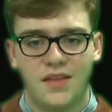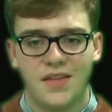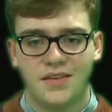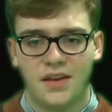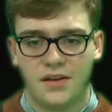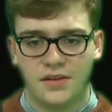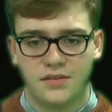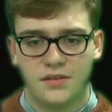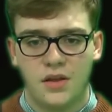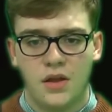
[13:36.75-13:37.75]
and the
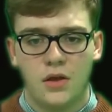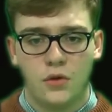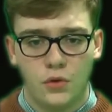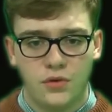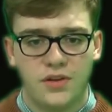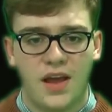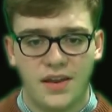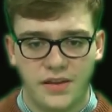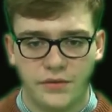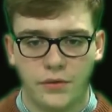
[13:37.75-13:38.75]
antagonist, good
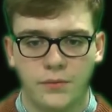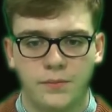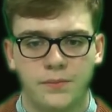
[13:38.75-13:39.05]
and evil.